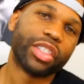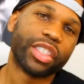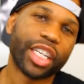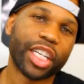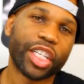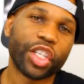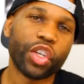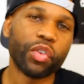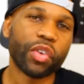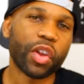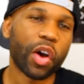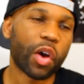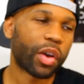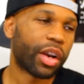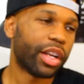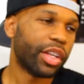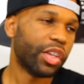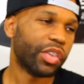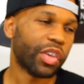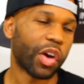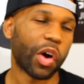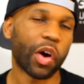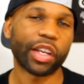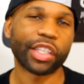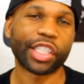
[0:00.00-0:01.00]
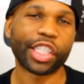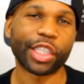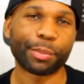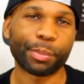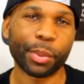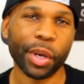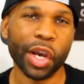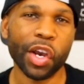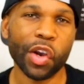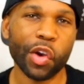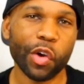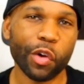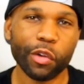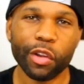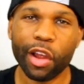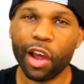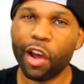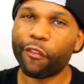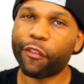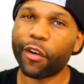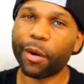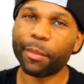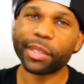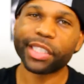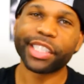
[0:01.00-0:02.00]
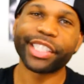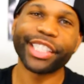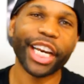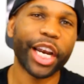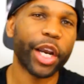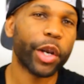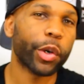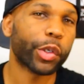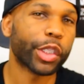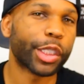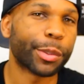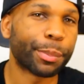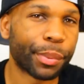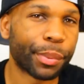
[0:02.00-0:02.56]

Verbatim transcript: Shit, you know you know a spoon from a cereal